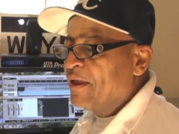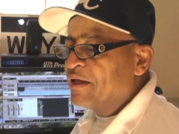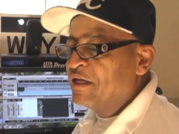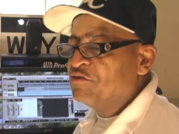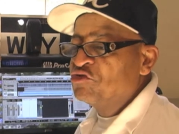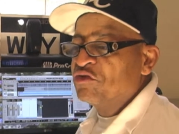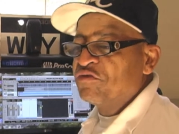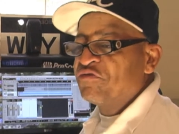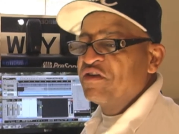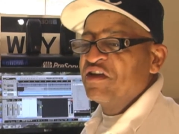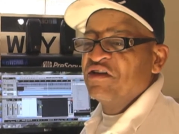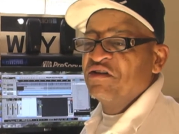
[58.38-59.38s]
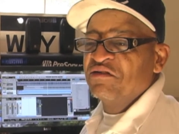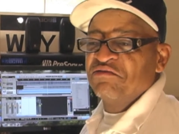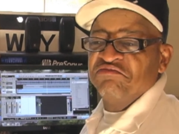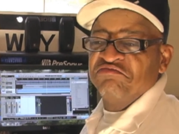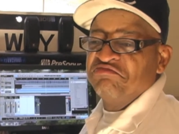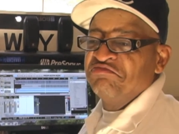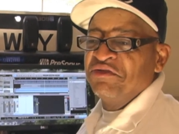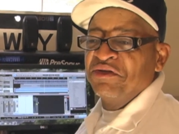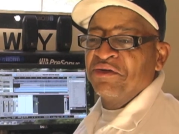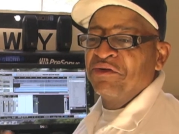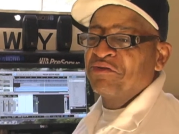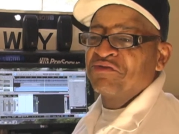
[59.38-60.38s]
It gives you a feel
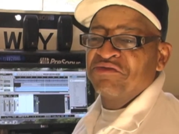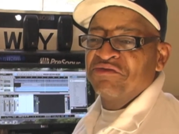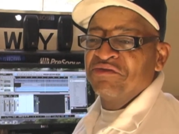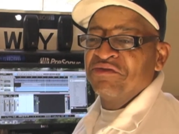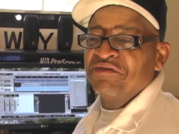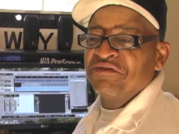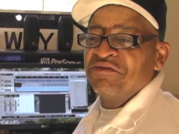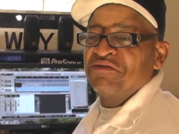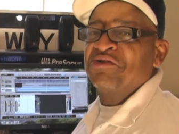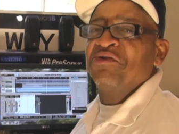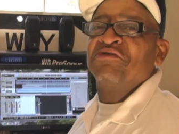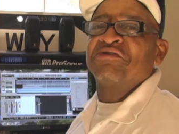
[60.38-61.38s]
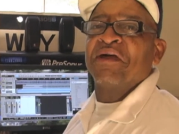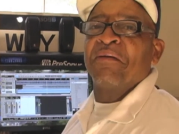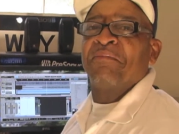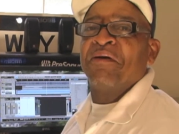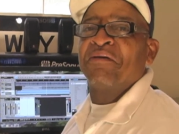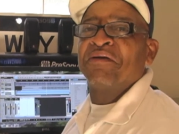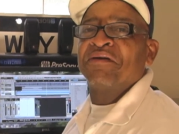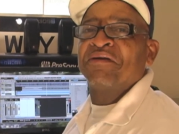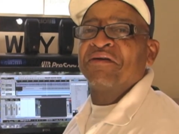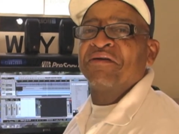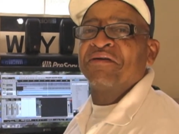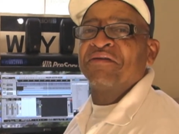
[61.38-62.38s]
you know, you two step on
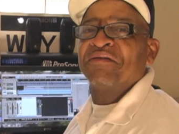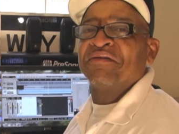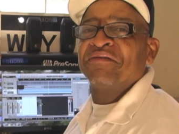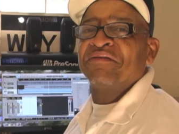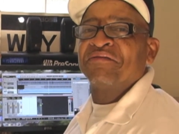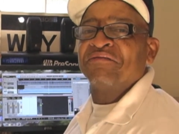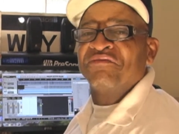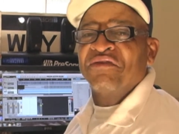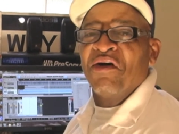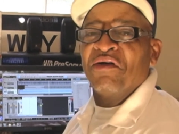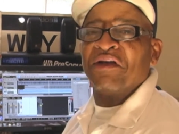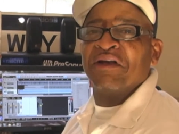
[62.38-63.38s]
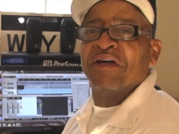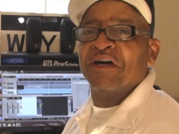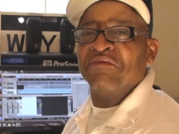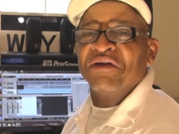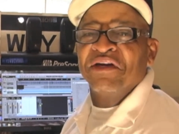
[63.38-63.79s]
it, uh, fall in love,